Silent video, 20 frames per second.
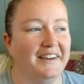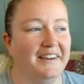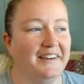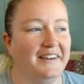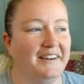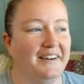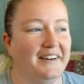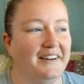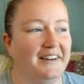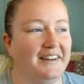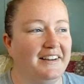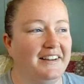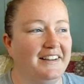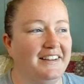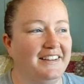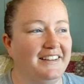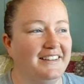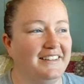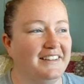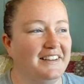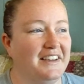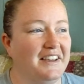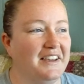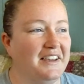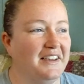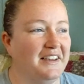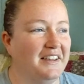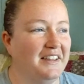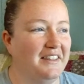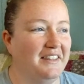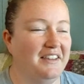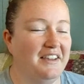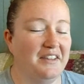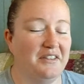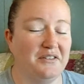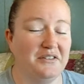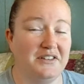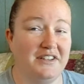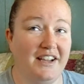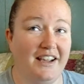The
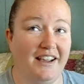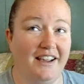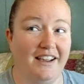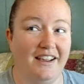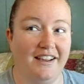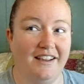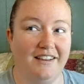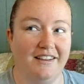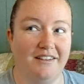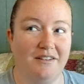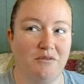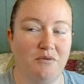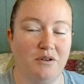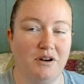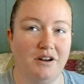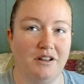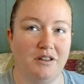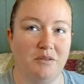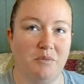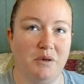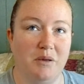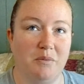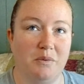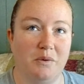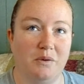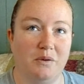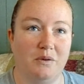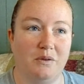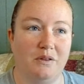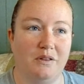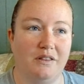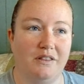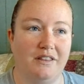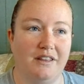other day, one of the people